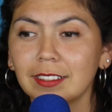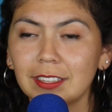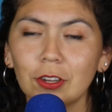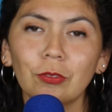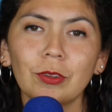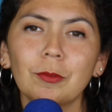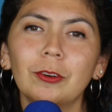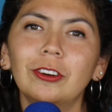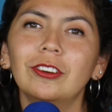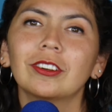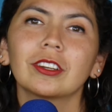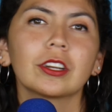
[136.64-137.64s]

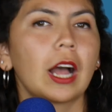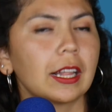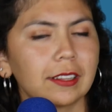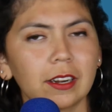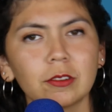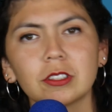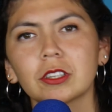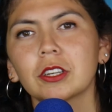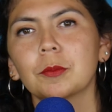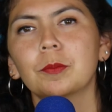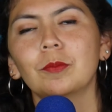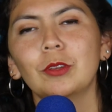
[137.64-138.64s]
Teofimo, I thought it was a
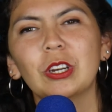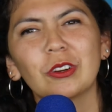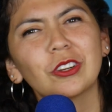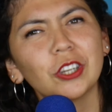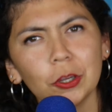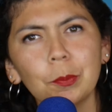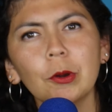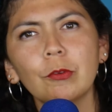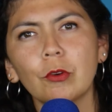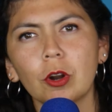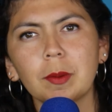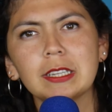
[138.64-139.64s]
good, you know, good
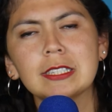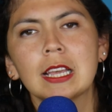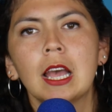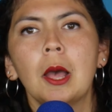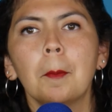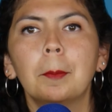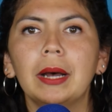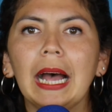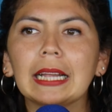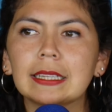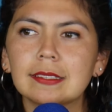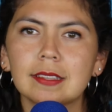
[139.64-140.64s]
performance, but
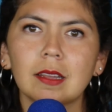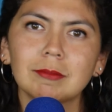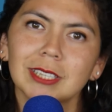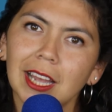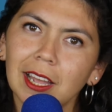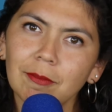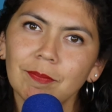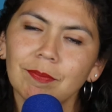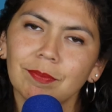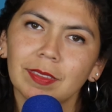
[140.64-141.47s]
at the same time,